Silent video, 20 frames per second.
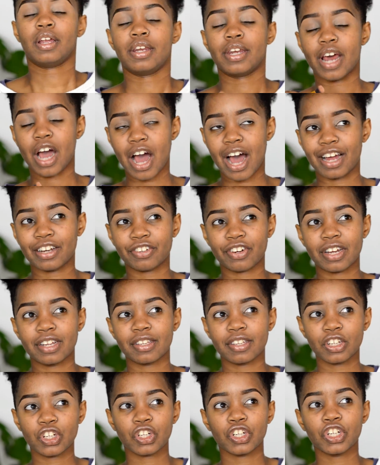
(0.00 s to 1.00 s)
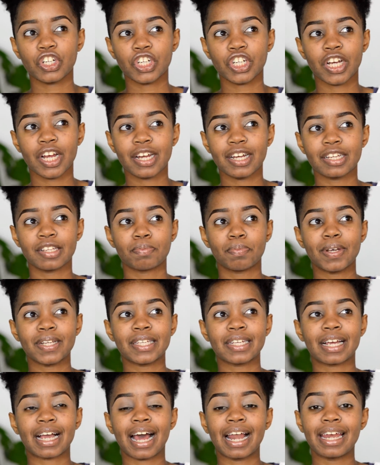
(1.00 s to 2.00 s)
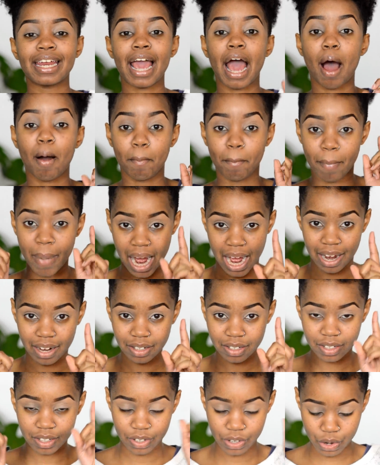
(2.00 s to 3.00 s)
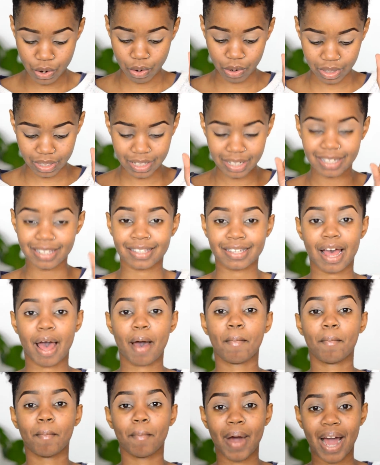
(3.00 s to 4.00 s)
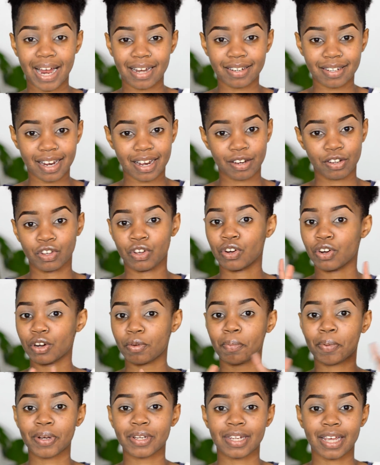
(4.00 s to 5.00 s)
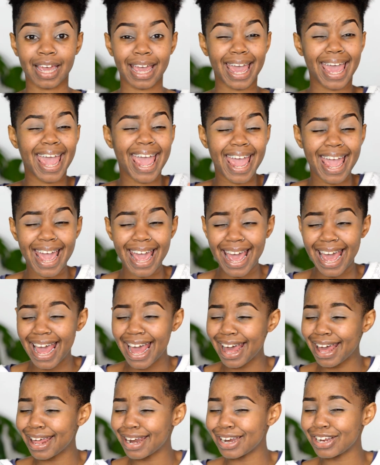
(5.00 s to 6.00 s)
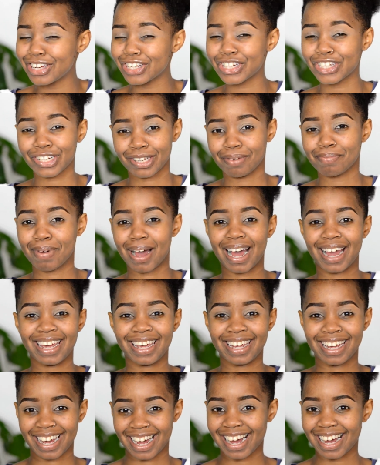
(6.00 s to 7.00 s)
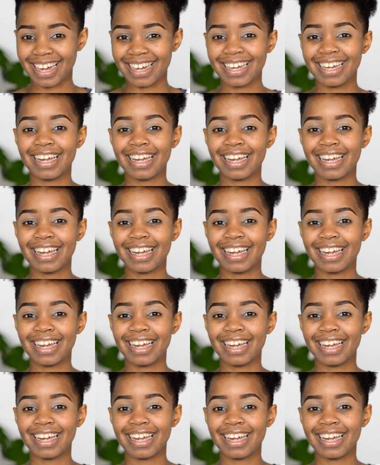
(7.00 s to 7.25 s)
Now, a transition shade is basically a matte. Note, it's a matte. You're not putting any shimmer here.